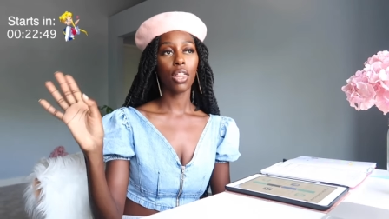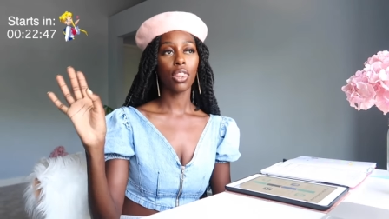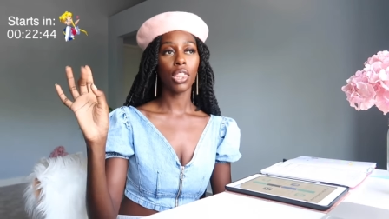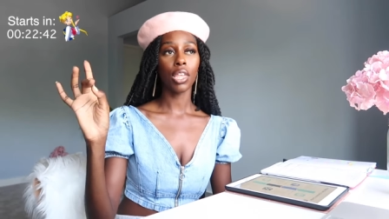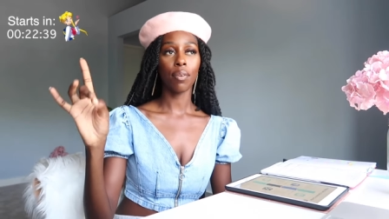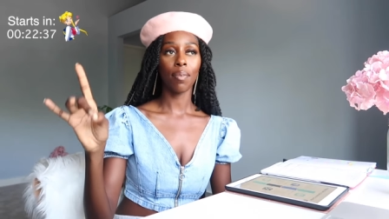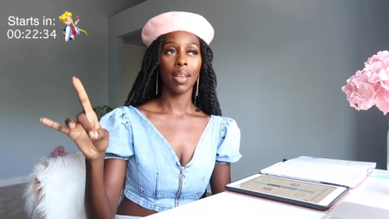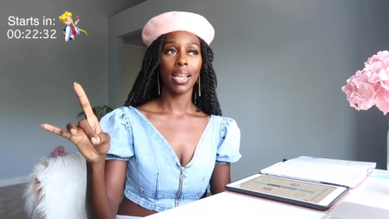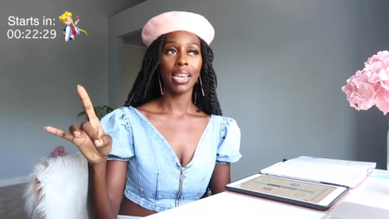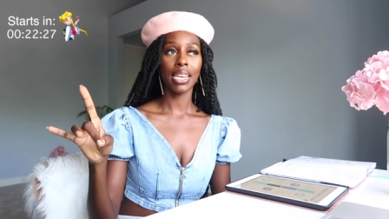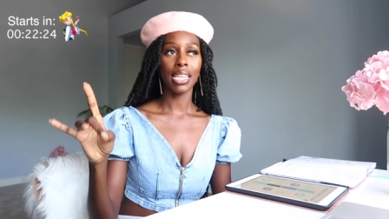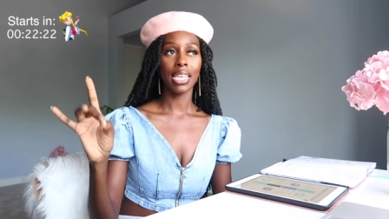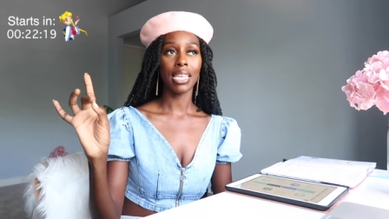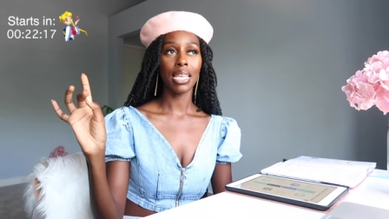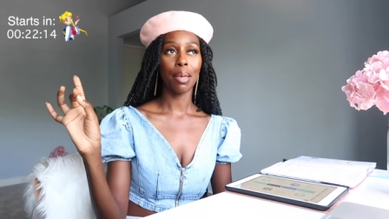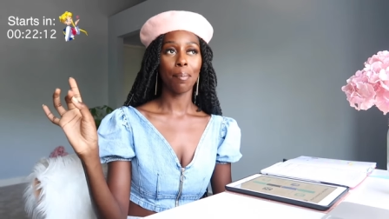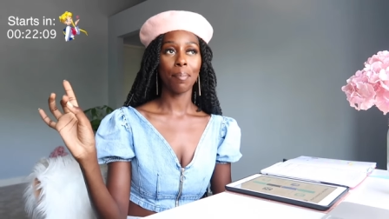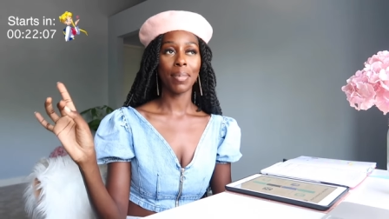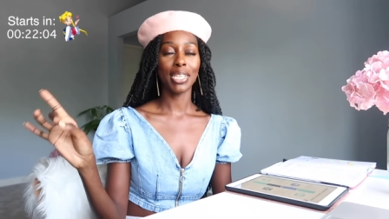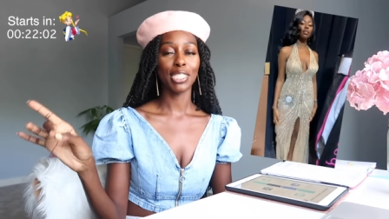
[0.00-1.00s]
the
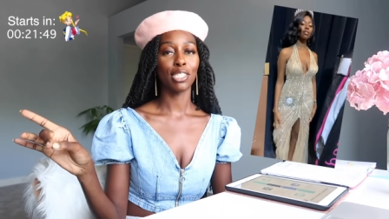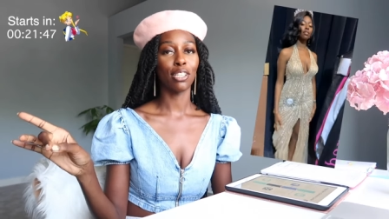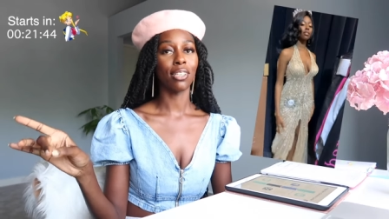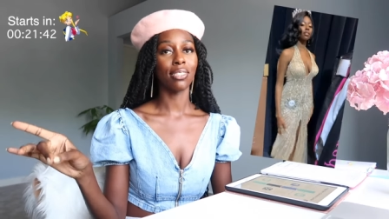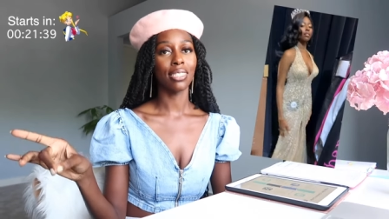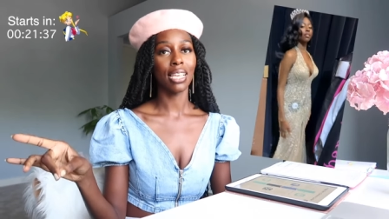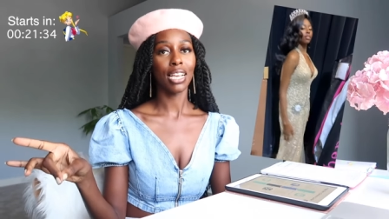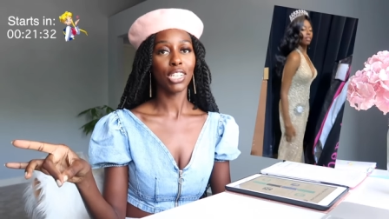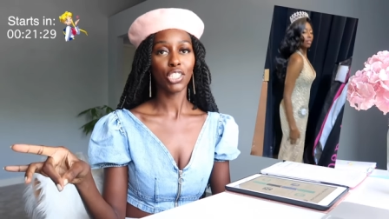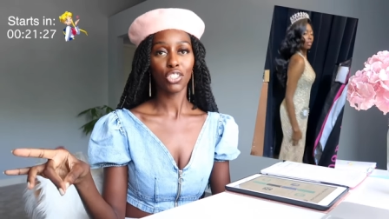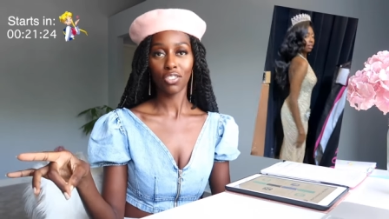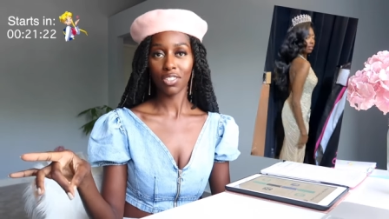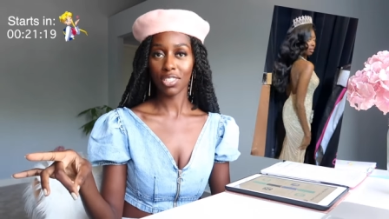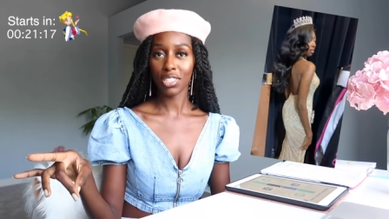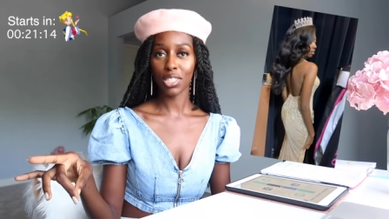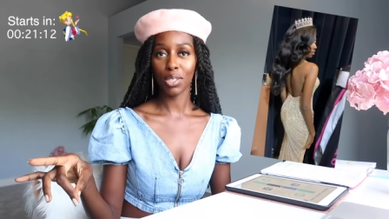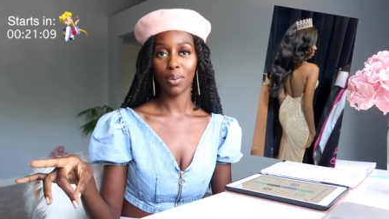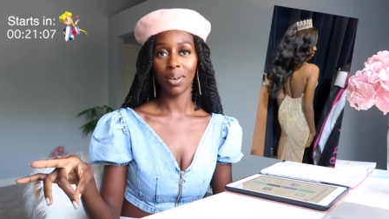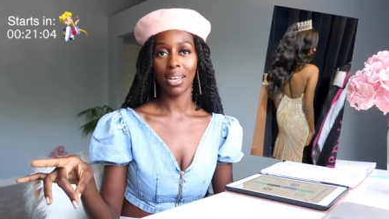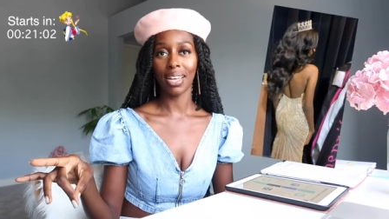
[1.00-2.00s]
reigning Miss Los
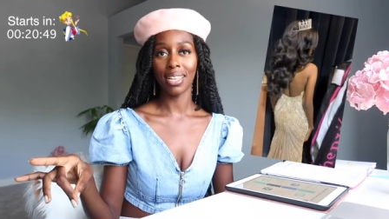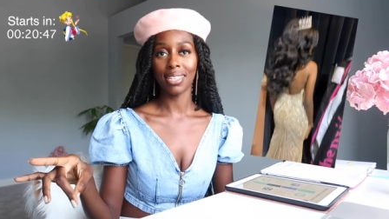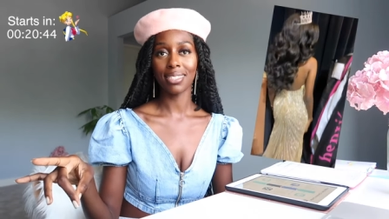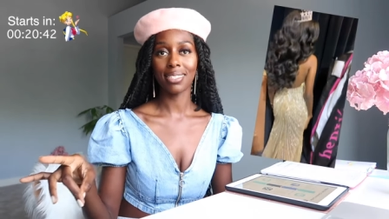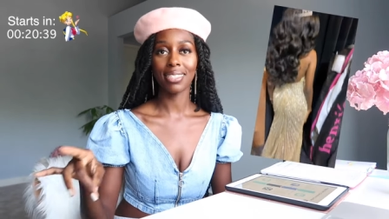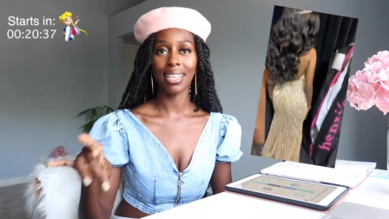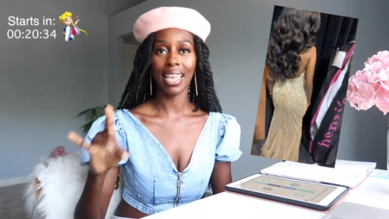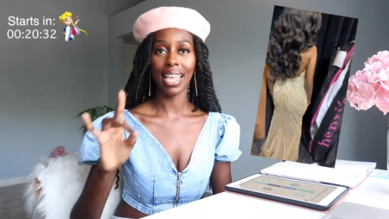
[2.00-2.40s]
Angeles U S